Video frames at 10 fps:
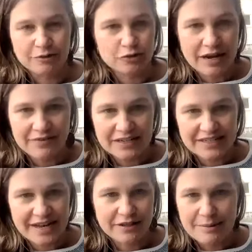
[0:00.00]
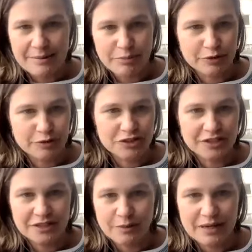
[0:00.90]
driving down climate
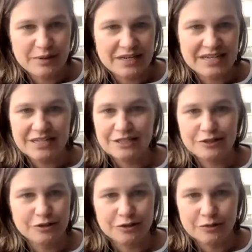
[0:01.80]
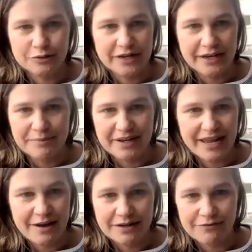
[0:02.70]
pollution the way we need to,
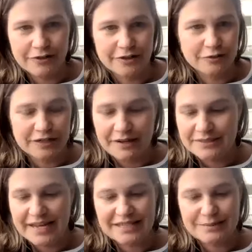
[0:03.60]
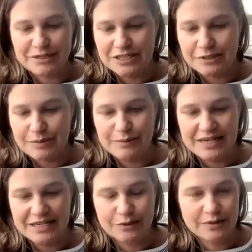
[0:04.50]
accounting for greenhouse gas emissions the way we
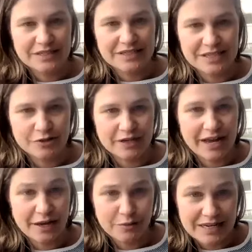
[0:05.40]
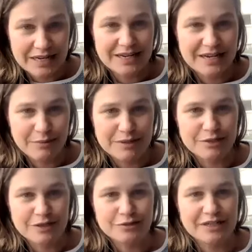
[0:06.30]
need to, and centering equity and how we
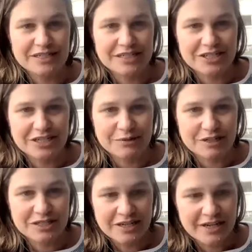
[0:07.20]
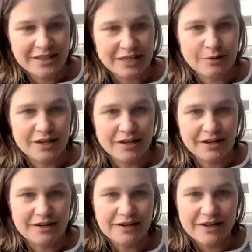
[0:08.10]
do the transition, which I think you hit
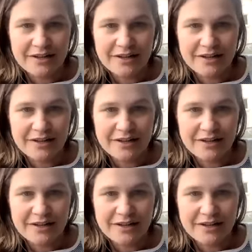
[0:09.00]
on